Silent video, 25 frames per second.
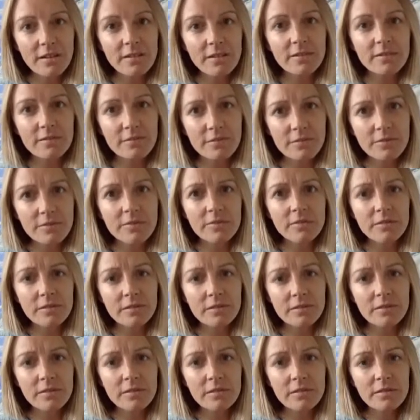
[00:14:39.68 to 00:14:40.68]

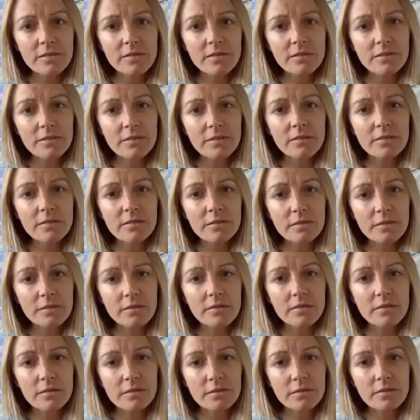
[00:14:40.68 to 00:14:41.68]

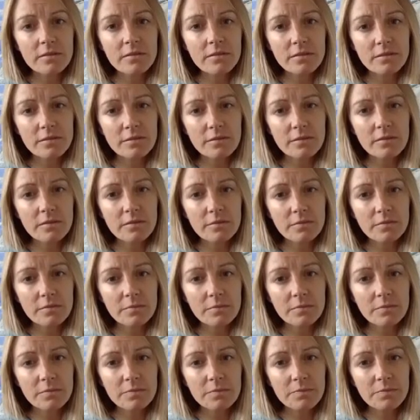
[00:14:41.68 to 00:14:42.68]

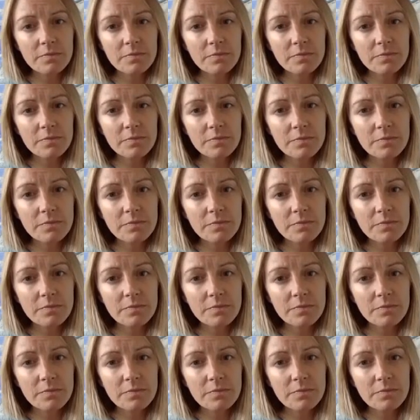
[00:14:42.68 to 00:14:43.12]
This person isn't speaking.